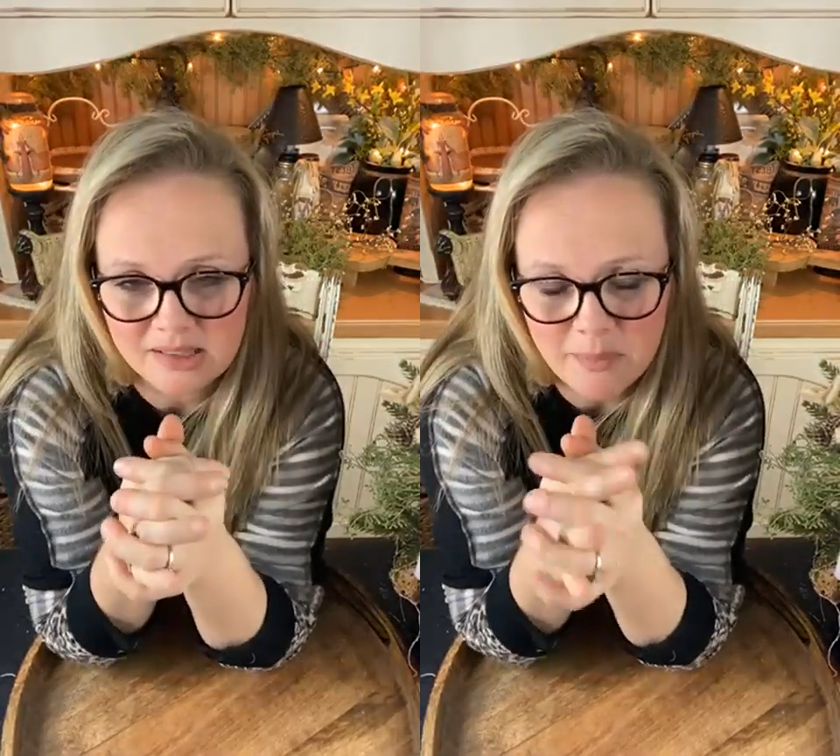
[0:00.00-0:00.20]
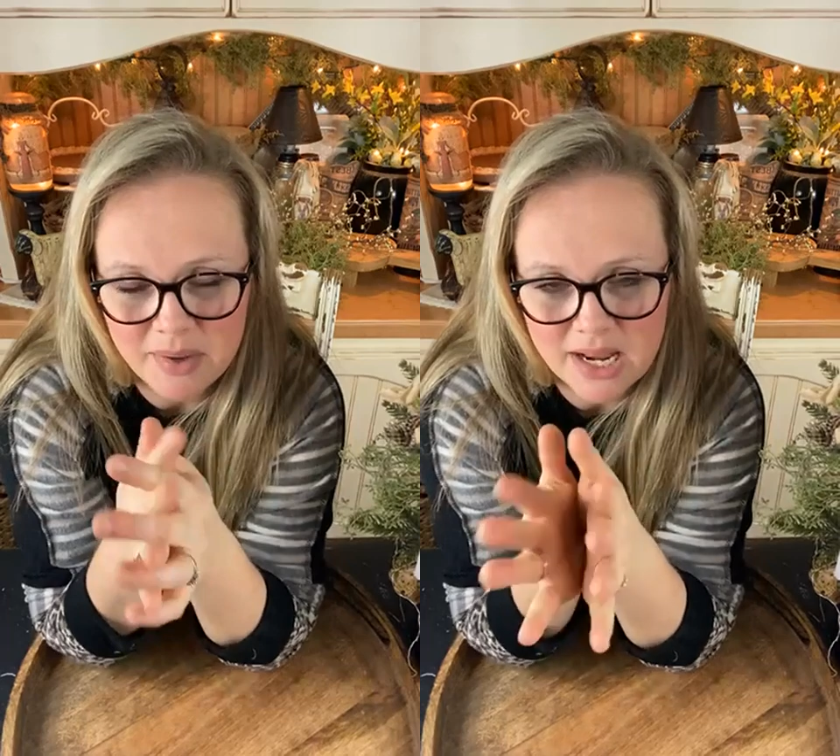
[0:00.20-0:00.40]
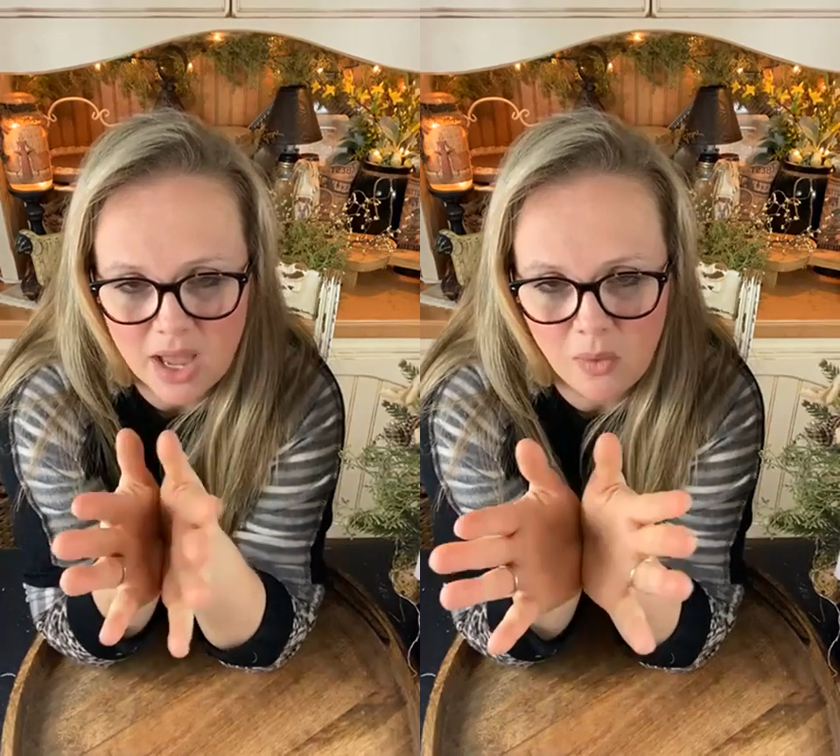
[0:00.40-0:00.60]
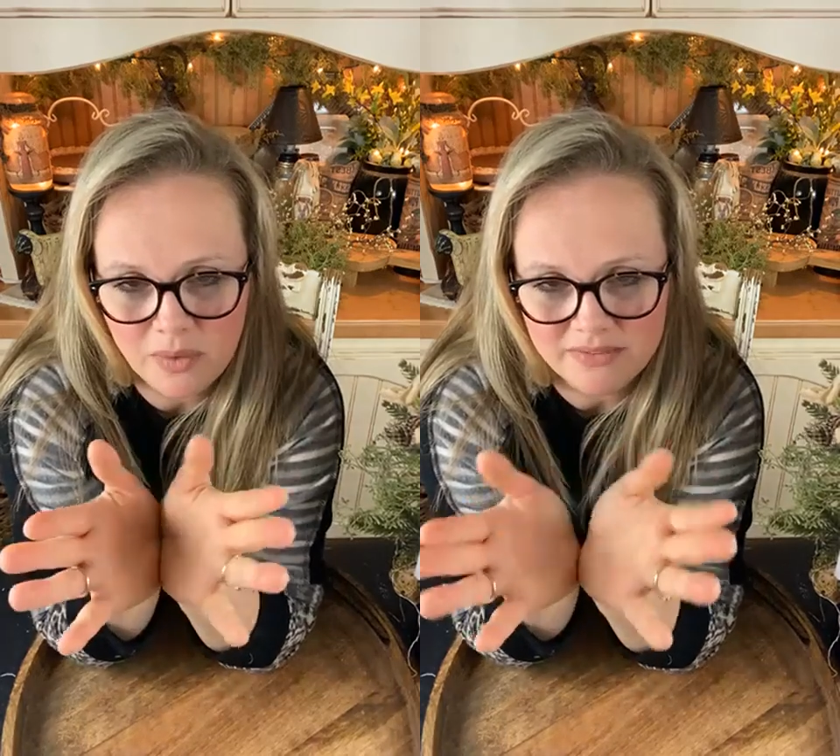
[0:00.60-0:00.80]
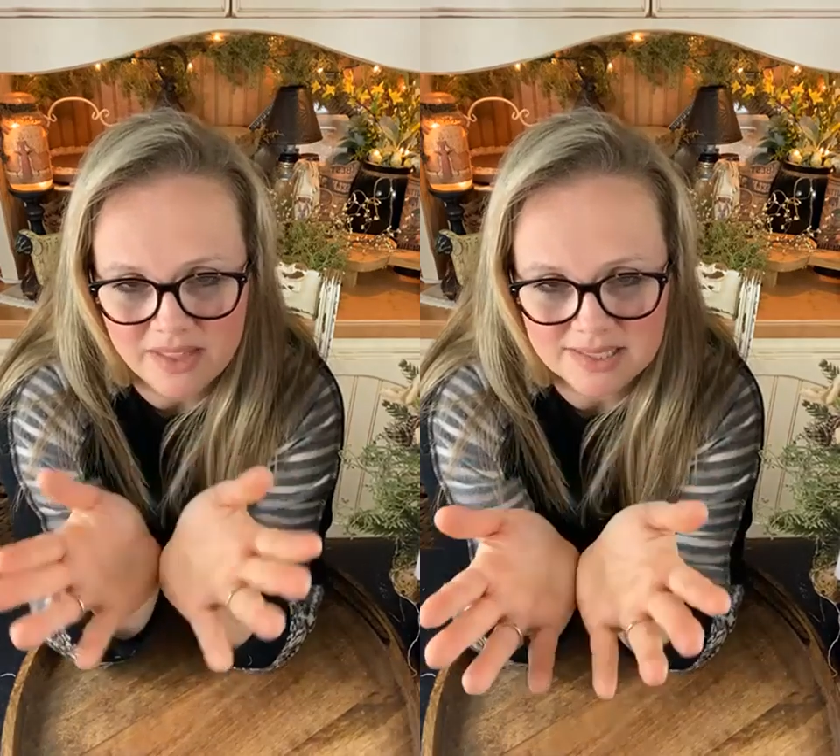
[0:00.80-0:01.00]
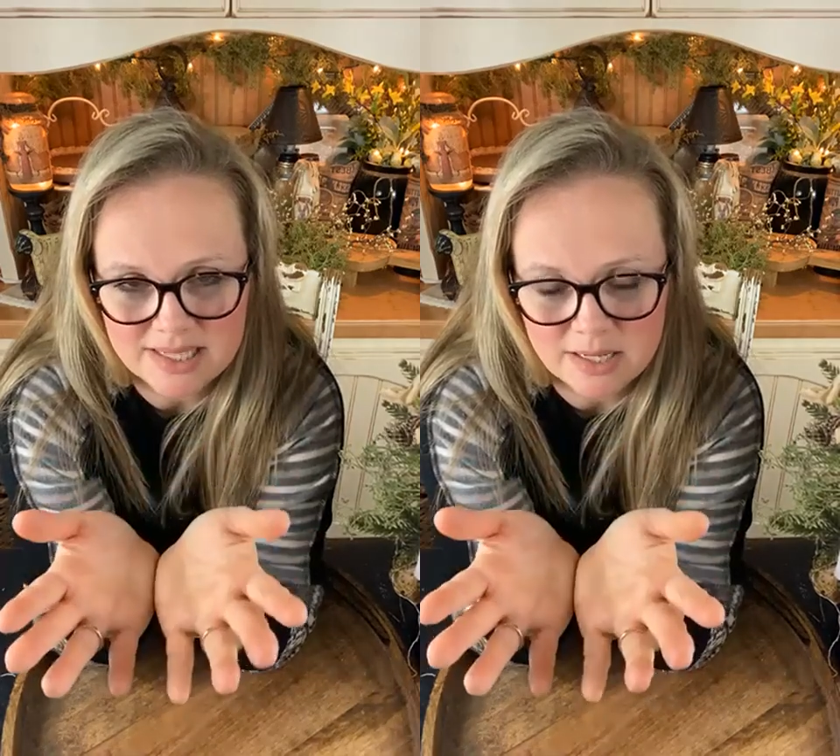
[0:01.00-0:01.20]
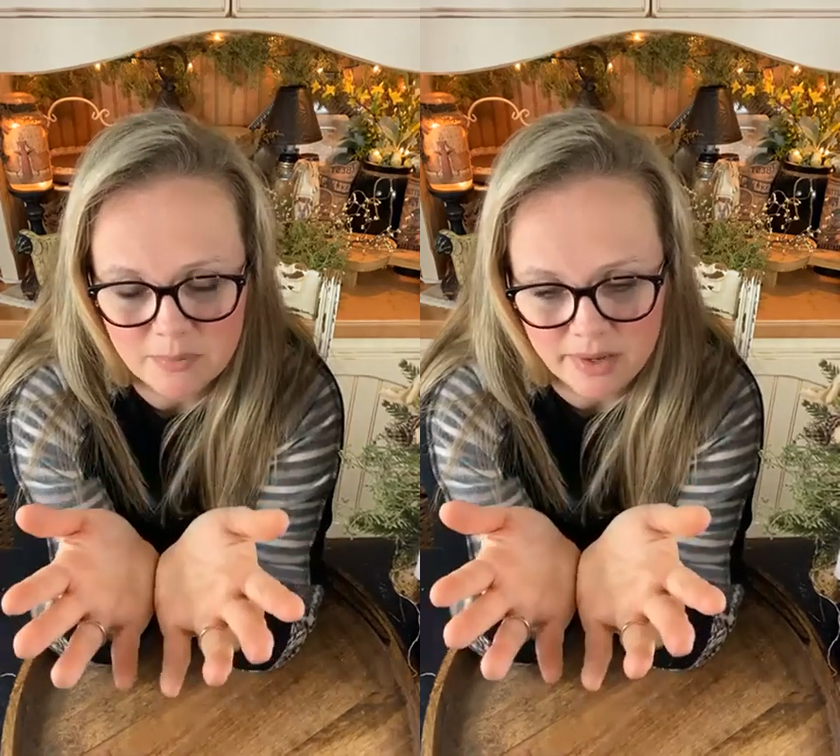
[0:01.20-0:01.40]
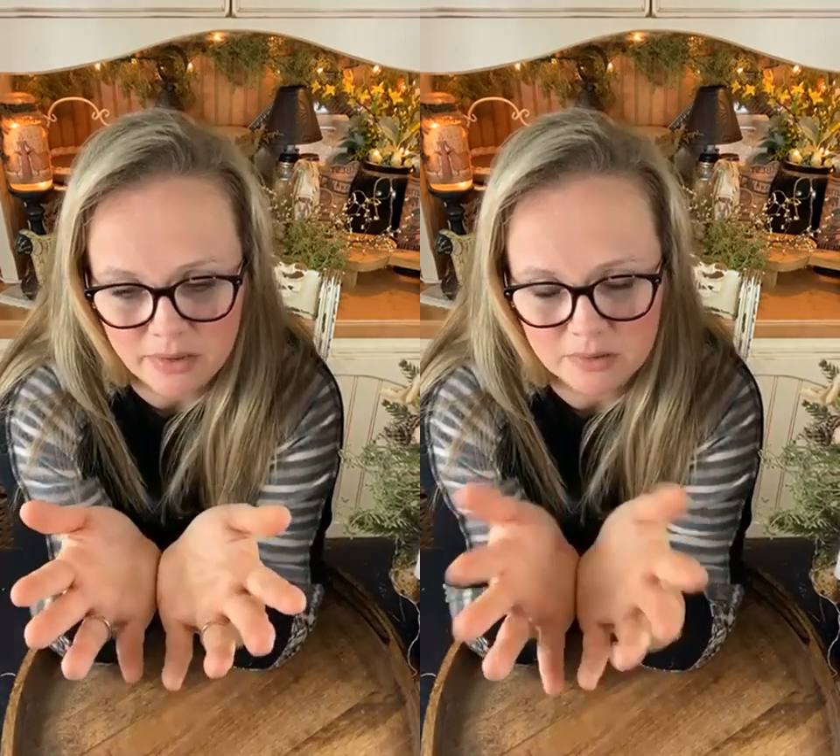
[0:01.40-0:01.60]
Let me know if that's any
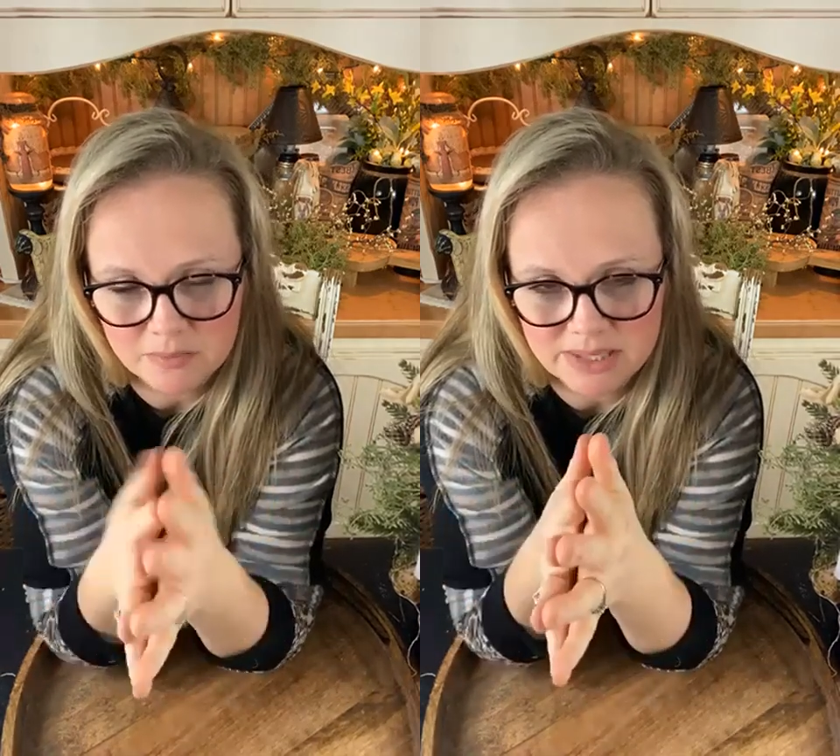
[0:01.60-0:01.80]
better,